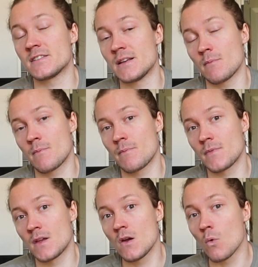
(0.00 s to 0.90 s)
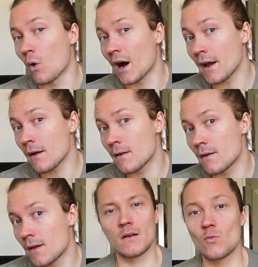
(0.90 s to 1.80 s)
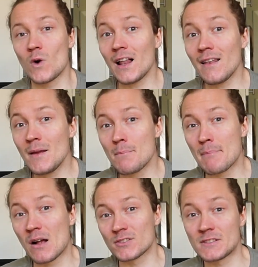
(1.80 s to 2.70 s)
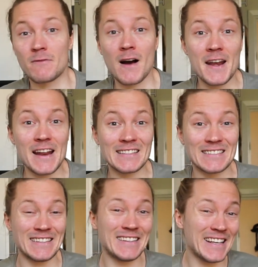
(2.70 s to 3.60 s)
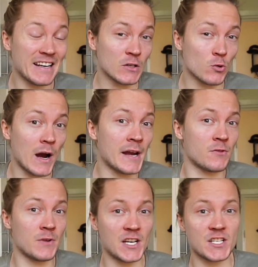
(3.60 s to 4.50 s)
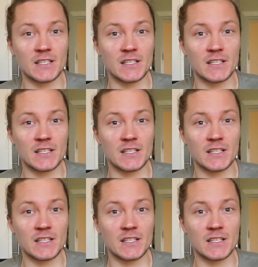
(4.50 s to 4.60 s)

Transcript: slim. Why? Well, because the findings didn't quite reach